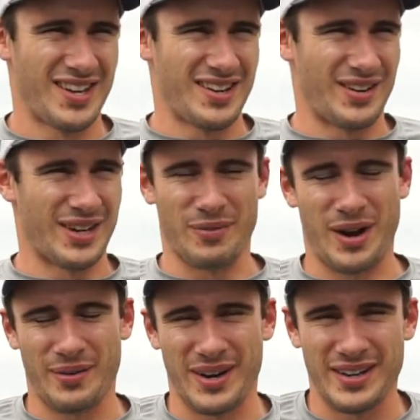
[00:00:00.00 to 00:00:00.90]
okay,
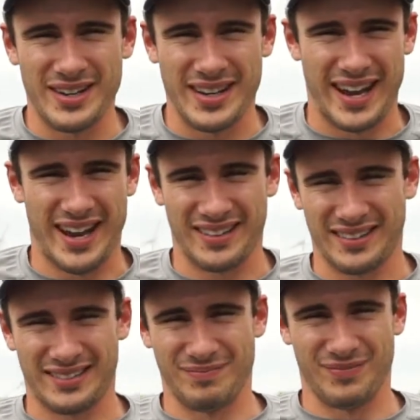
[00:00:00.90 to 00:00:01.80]
why would I need to cast,
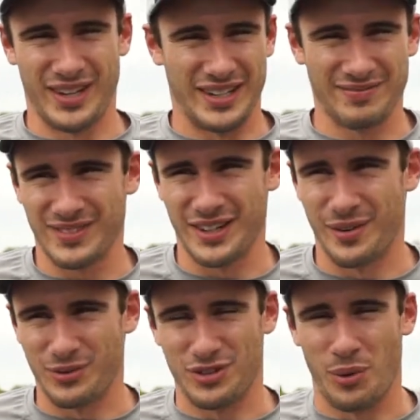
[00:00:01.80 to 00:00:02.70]
like, you
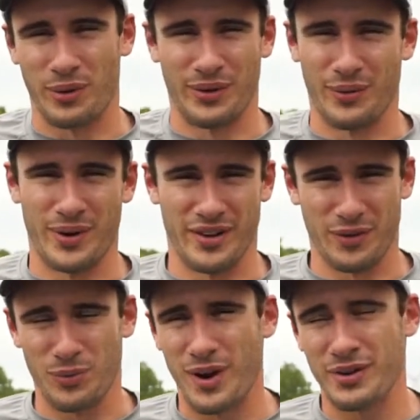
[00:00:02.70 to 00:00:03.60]
know, short or
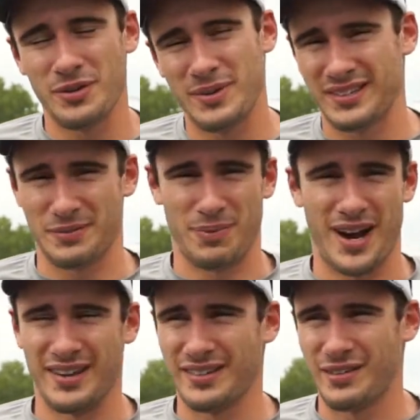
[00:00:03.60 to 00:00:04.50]
whatever? Well, you'd be
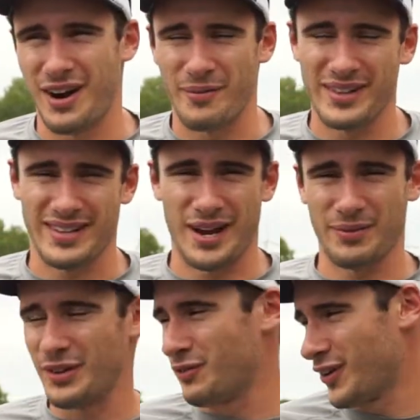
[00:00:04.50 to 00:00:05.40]
surprised. You know, how many
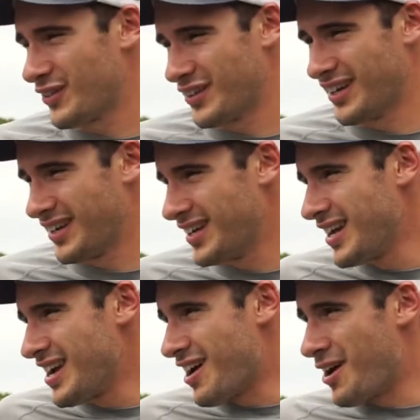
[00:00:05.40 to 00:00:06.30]
times are you fishing
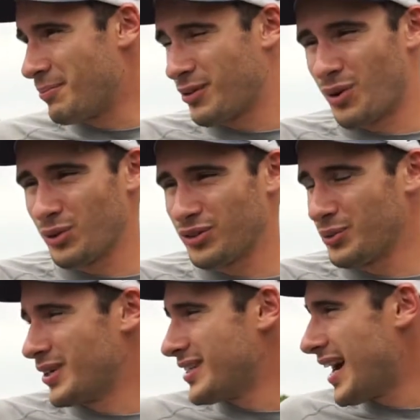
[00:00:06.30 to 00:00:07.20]
up close
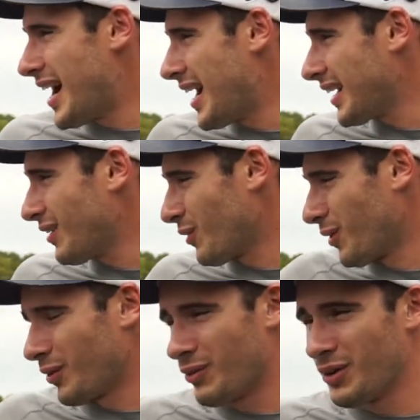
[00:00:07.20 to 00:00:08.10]
to a dock
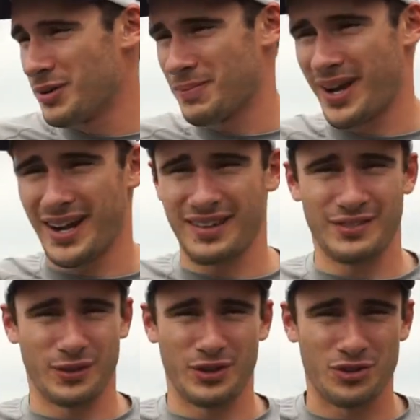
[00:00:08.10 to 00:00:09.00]
or lily pads
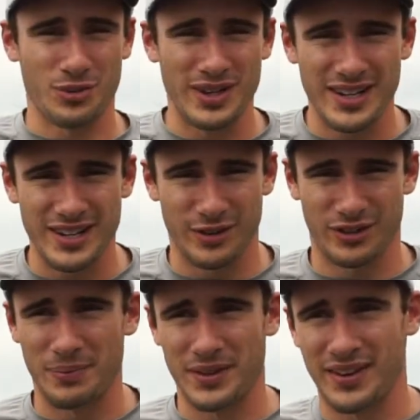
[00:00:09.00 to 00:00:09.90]
or a tree or
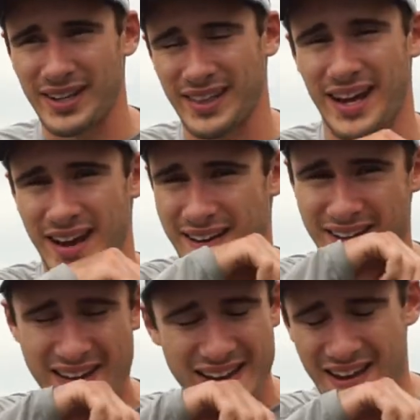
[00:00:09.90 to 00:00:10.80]
something like that,
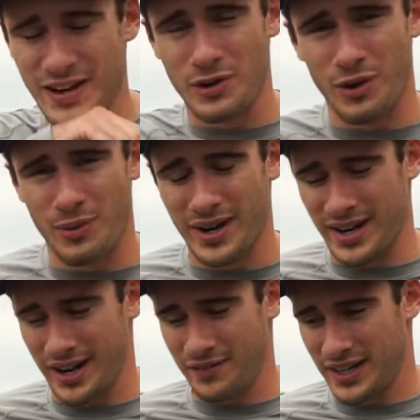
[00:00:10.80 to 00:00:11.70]
and you don't want to
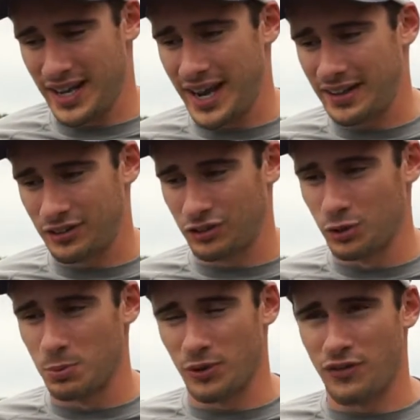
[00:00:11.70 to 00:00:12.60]
have to cast
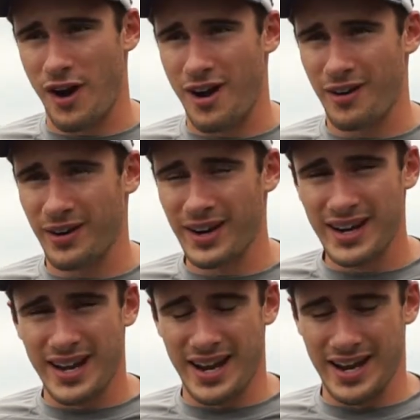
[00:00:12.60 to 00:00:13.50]
super far,
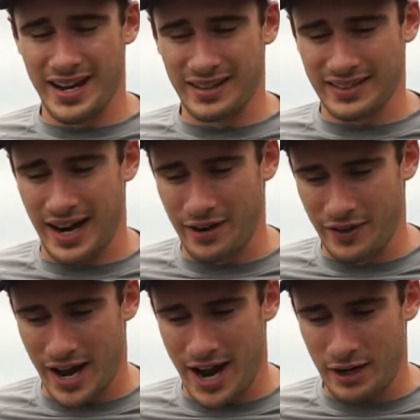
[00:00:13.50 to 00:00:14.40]
and it's kind of
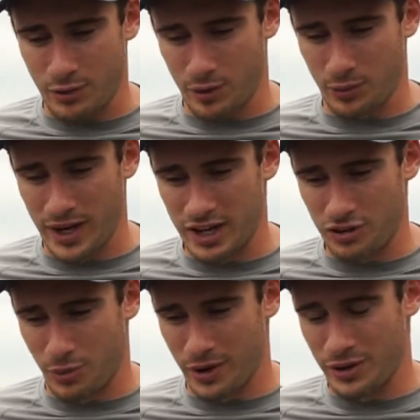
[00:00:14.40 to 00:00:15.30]
an awkward range
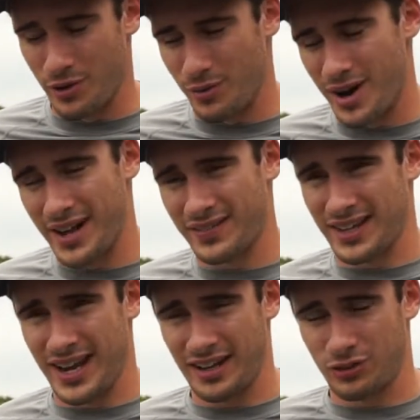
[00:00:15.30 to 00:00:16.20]
where you don't want to have to
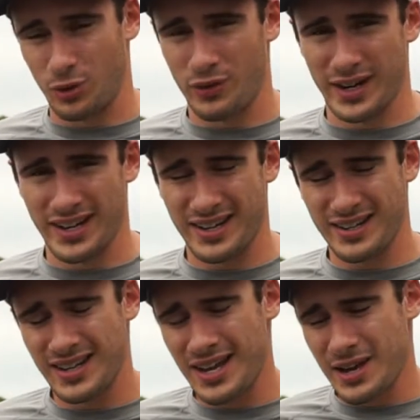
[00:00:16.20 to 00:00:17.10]
cast overhand,
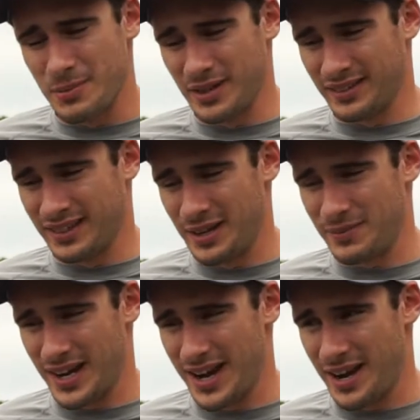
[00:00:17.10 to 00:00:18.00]
but at the same
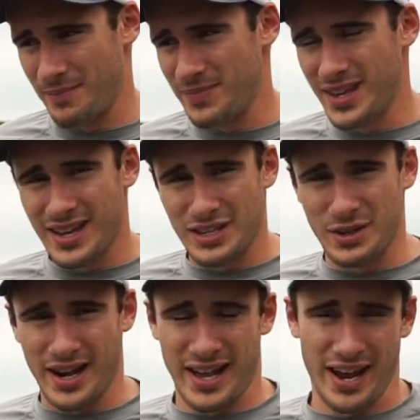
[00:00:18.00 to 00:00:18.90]
time, you
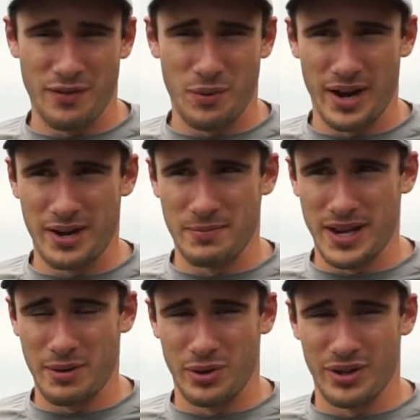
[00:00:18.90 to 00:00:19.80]
got to have a way to be
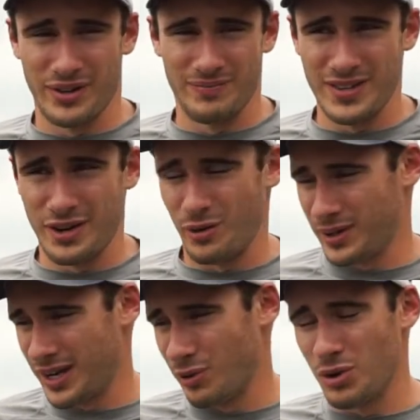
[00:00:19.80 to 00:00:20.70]
able to, you know,
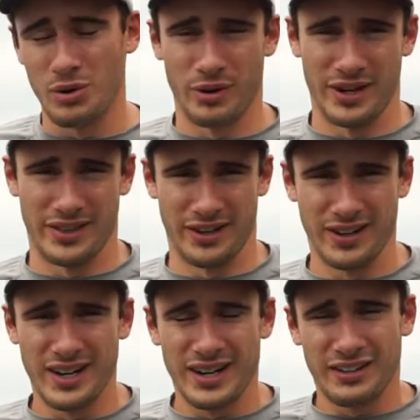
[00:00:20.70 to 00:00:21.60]
get a lure in there.
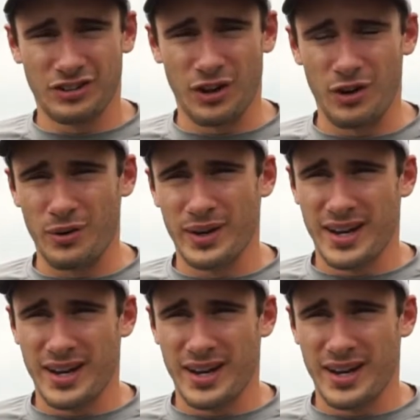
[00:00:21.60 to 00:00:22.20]
So